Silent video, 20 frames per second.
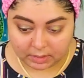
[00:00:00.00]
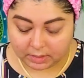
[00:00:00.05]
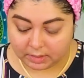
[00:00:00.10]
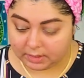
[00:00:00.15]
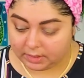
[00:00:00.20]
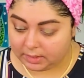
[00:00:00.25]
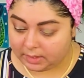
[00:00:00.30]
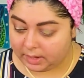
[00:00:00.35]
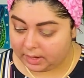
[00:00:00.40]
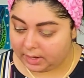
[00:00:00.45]

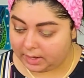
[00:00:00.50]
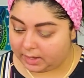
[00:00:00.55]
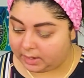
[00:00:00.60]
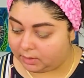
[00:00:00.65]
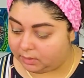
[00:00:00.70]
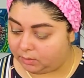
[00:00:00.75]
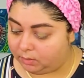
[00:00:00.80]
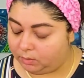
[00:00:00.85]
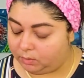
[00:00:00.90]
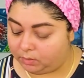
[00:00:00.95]
And
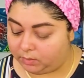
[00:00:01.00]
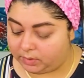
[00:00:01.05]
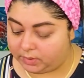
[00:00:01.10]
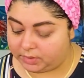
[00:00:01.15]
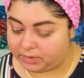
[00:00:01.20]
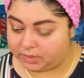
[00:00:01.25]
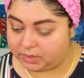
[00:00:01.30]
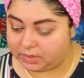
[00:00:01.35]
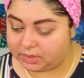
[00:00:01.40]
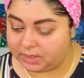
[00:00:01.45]
now we're
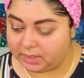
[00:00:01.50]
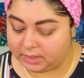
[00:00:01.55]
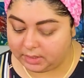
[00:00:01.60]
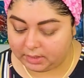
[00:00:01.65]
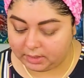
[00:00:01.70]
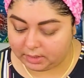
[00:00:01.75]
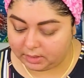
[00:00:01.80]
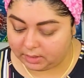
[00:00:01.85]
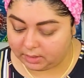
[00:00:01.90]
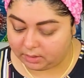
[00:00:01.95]
just
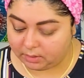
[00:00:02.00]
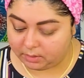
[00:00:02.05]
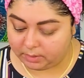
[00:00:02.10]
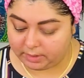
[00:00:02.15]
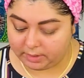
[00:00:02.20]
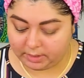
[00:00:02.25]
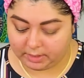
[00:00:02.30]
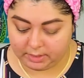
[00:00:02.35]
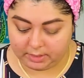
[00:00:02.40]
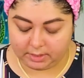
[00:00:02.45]
gonna go
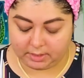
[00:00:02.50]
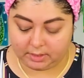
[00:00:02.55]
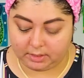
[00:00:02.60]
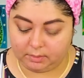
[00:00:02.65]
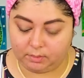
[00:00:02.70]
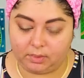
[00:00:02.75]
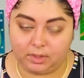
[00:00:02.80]
in,